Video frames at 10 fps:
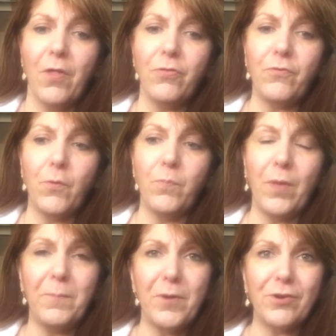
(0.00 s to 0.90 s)
So
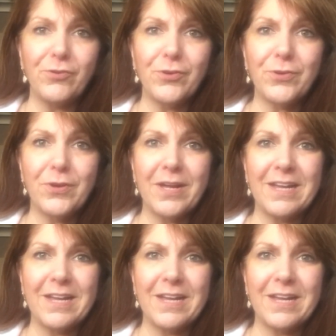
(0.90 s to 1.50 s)
blood pressure